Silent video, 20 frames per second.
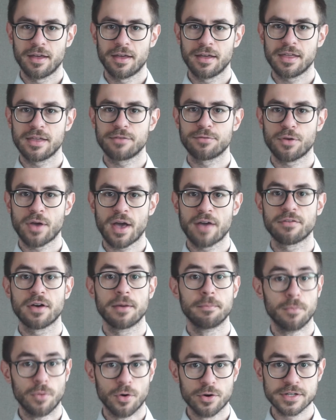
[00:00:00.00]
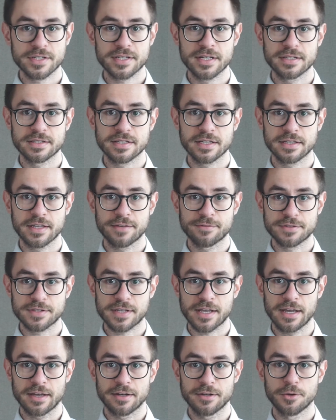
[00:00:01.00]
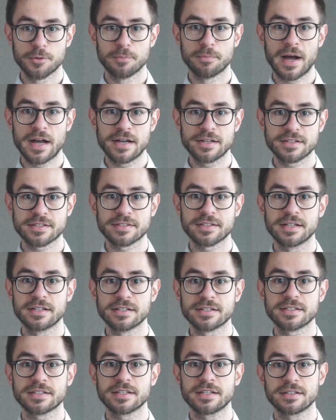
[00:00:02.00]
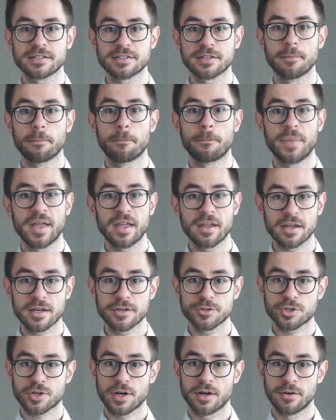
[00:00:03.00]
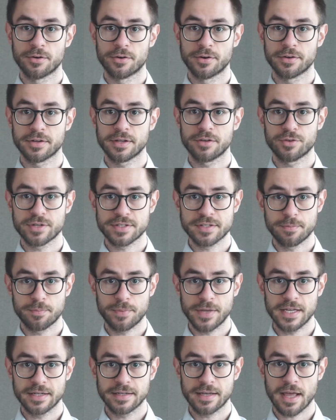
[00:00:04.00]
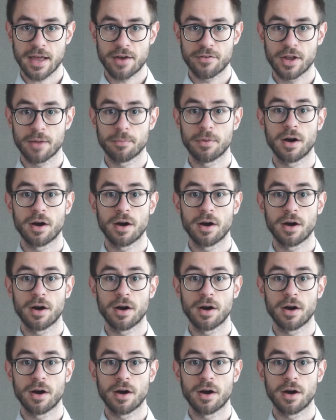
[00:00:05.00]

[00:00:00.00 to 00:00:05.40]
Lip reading: If you have a more sensitive skin, you might still see some pinkish color on the recipient area,